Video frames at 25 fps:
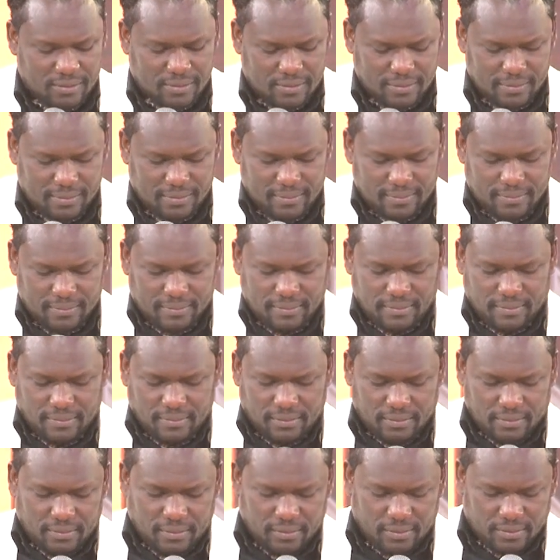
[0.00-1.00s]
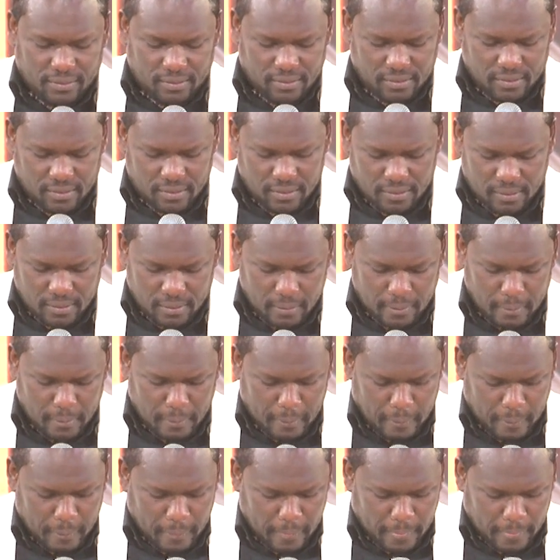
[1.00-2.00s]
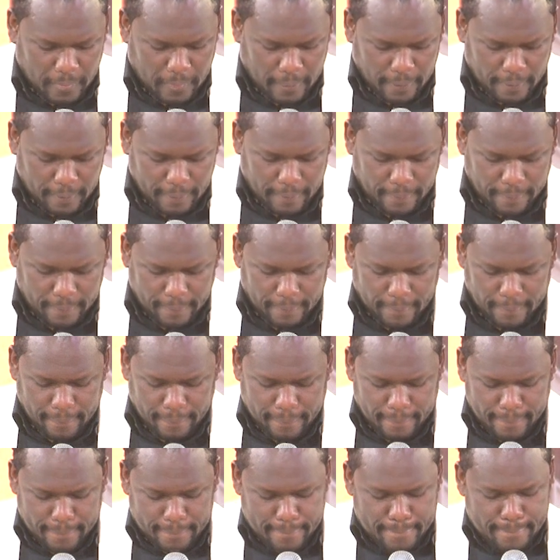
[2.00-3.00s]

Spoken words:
No one is speaking in this clip.